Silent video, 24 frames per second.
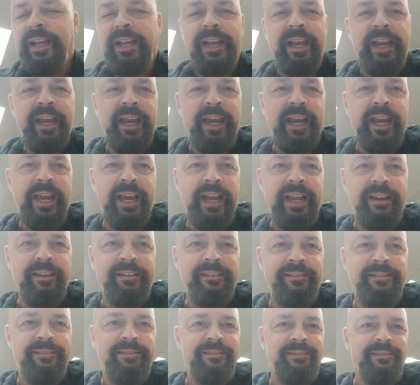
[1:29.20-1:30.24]

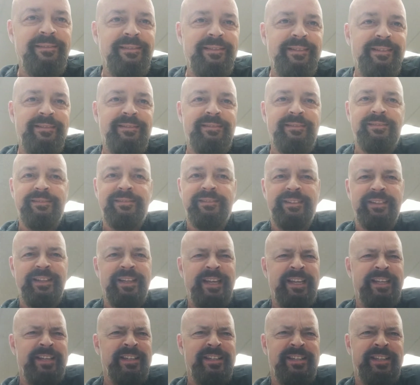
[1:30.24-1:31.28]
and
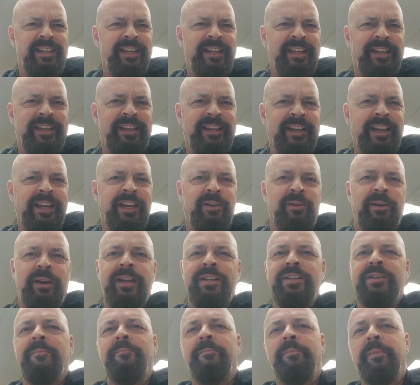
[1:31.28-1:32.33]
it
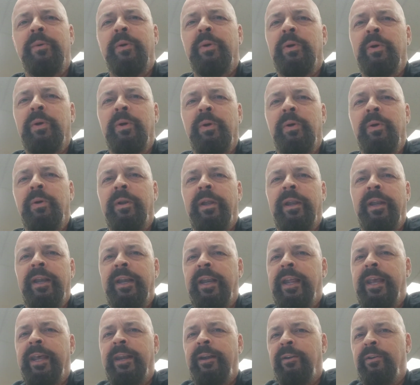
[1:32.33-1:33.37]
creates a mood and an
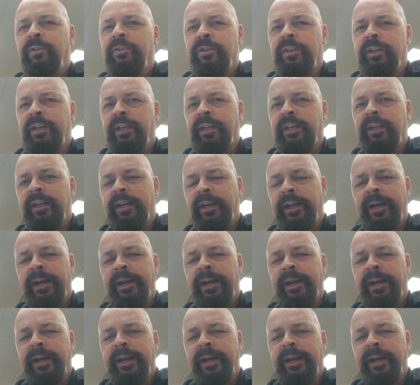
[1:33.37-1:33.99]
energy.